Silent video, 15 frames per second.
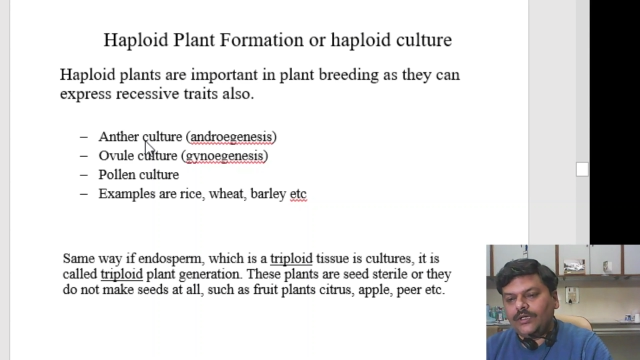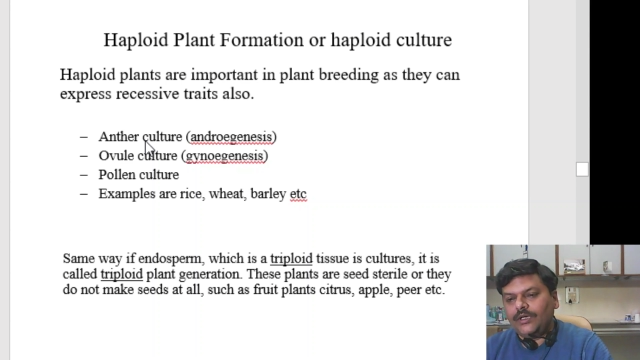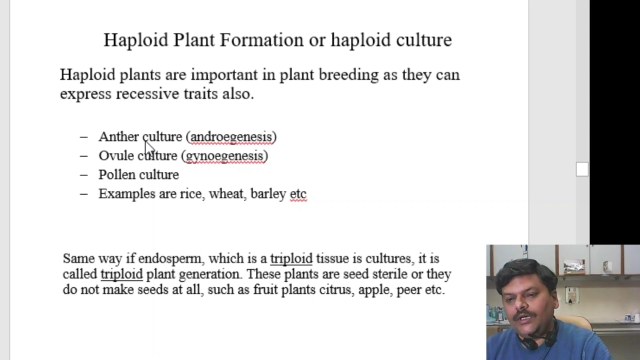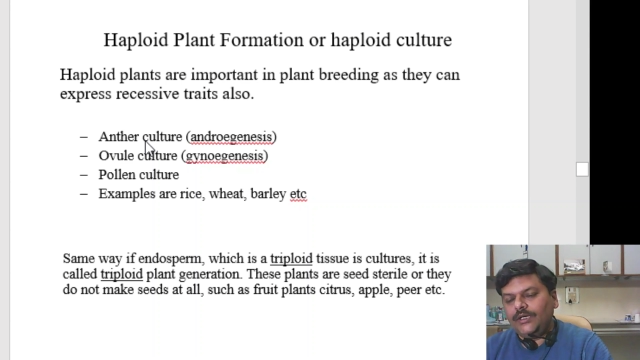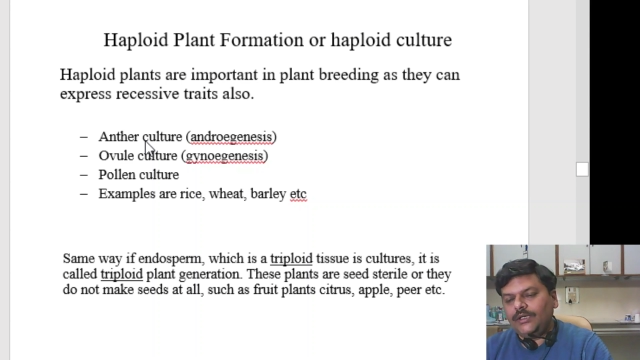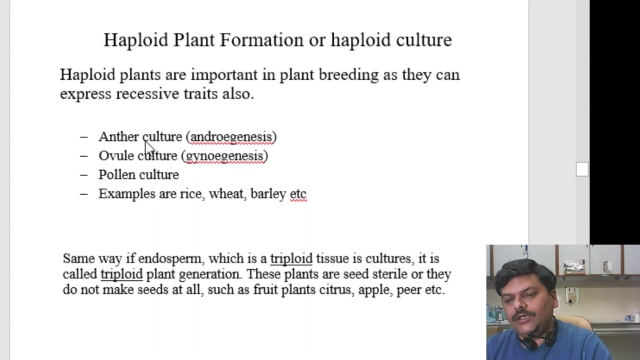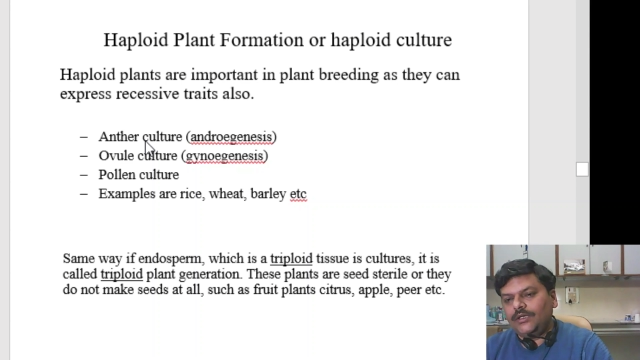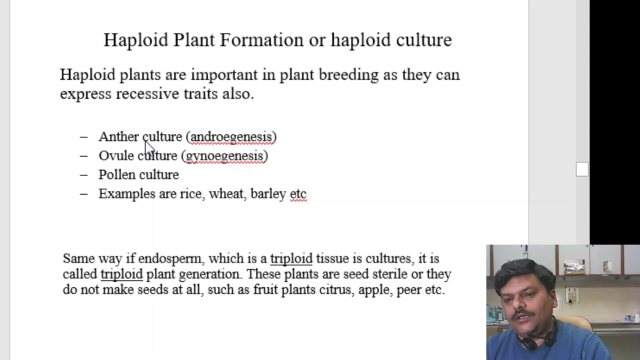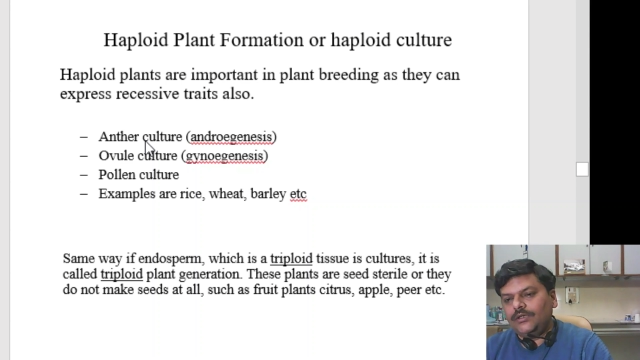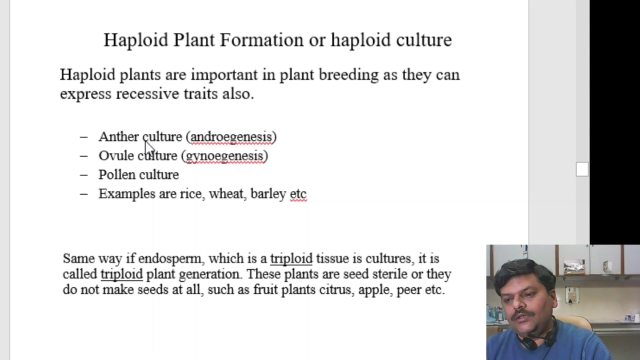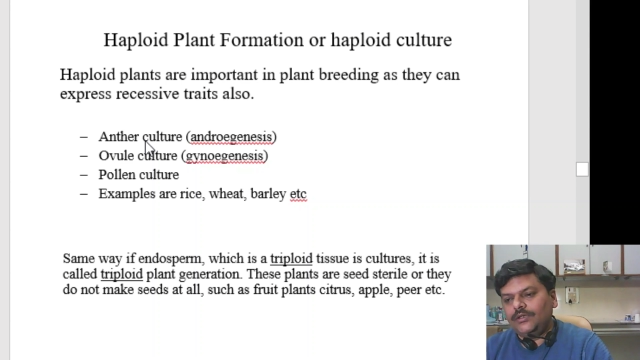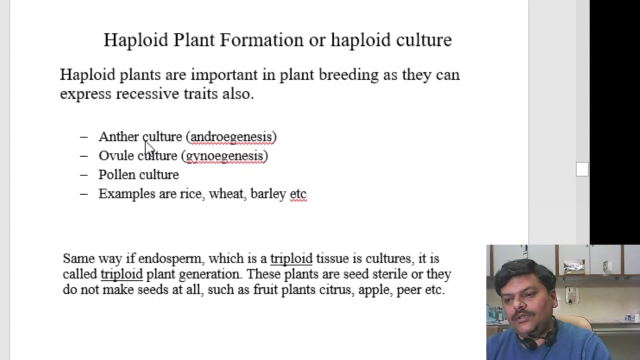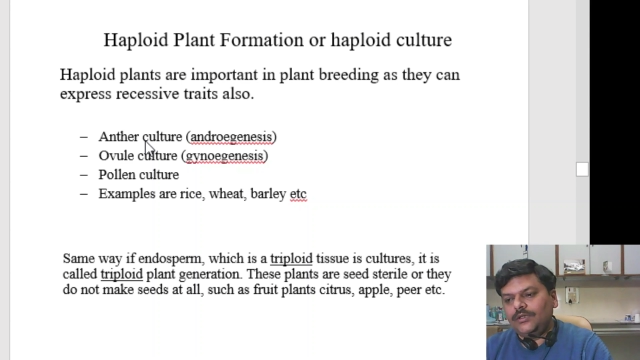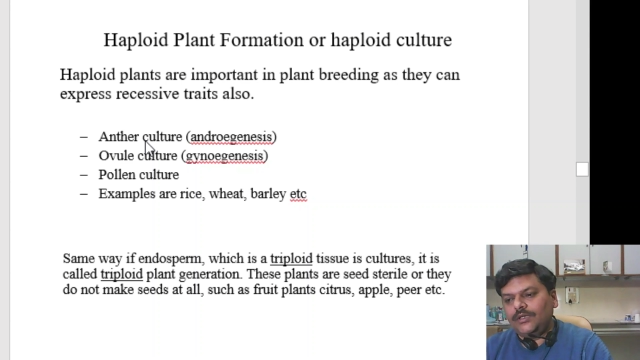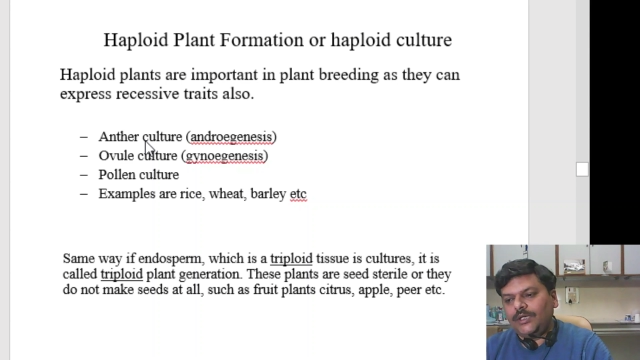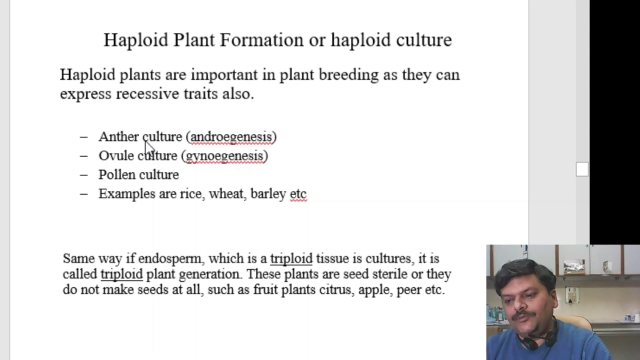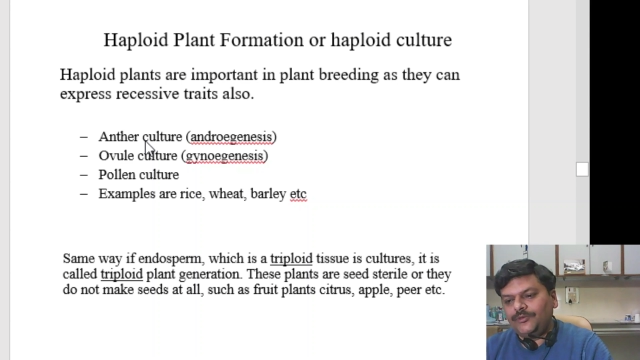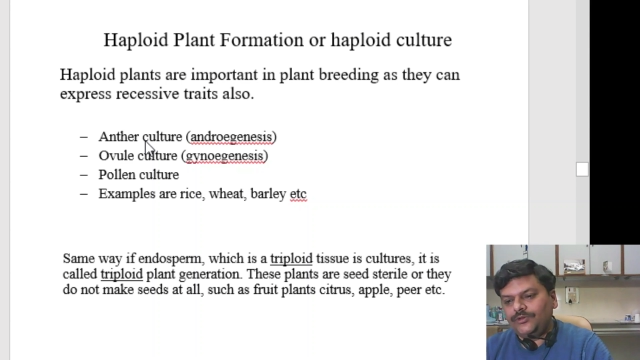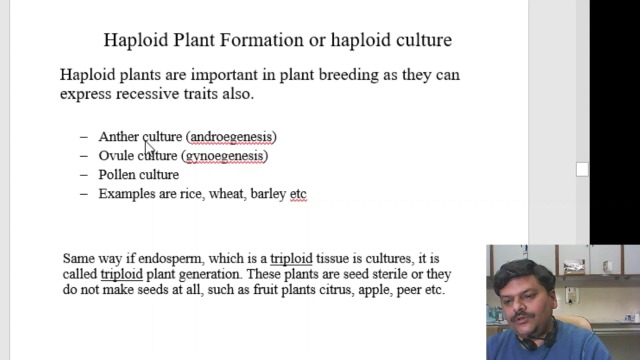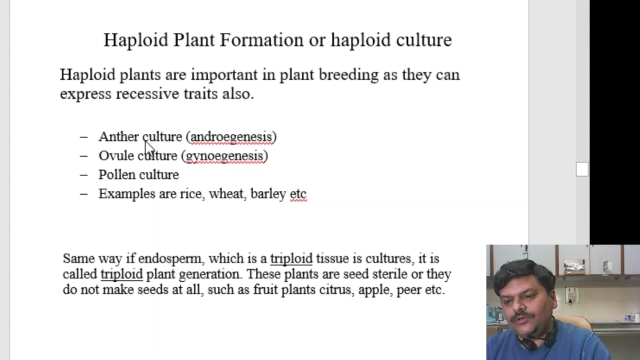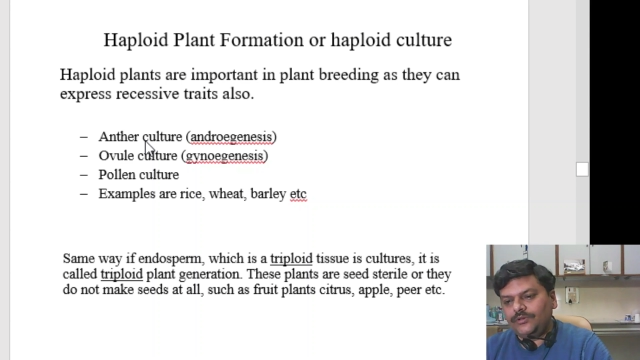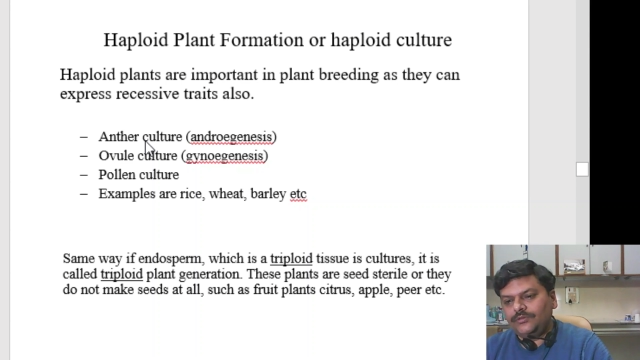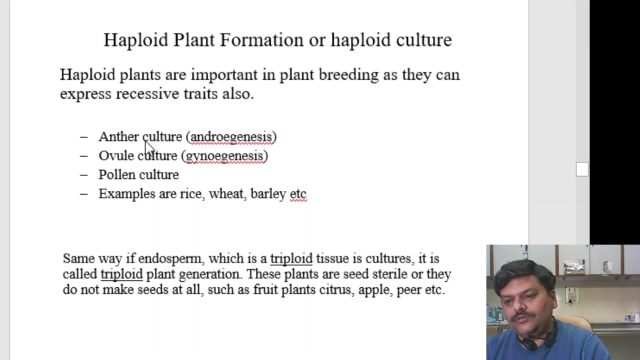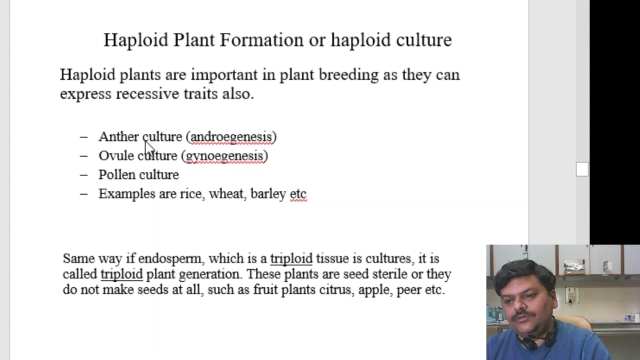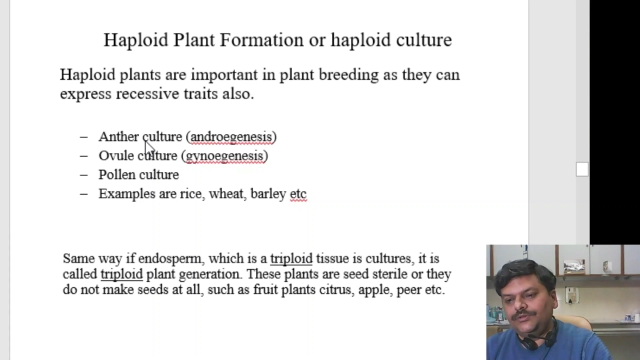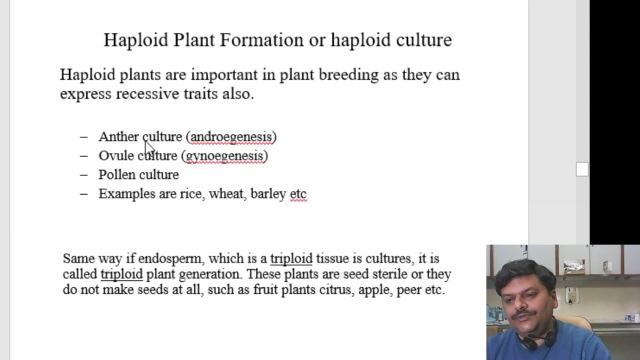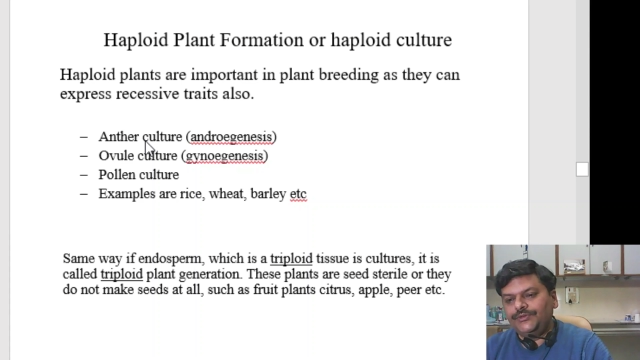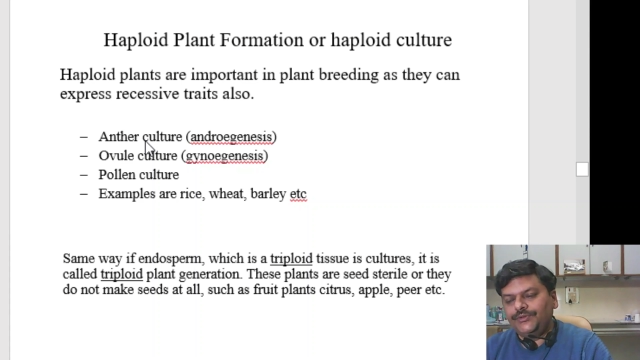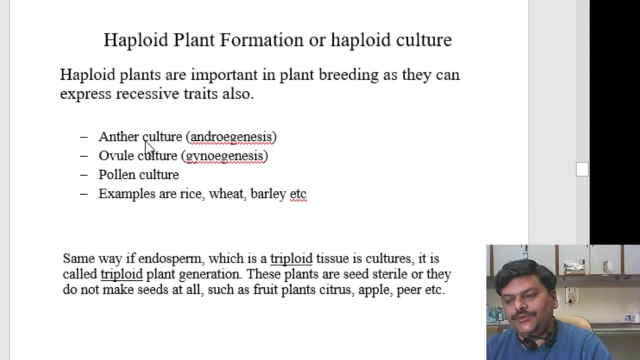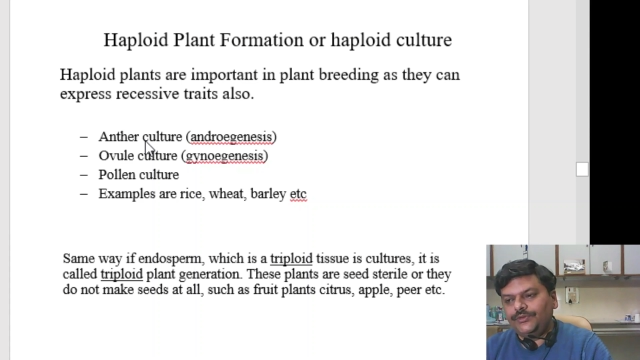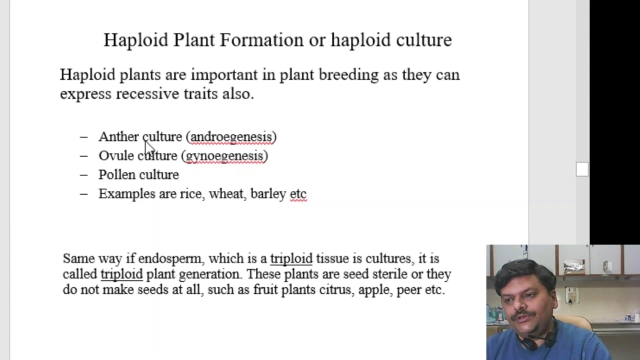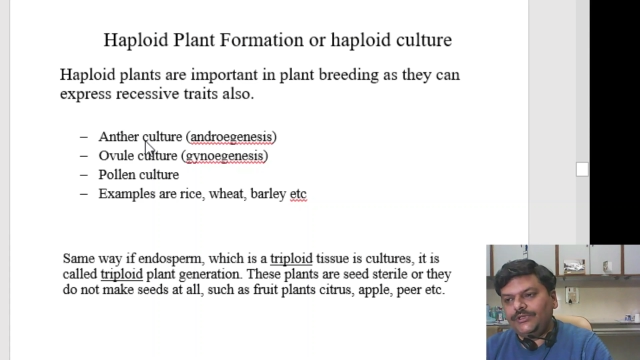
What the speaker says: And I'm sure you know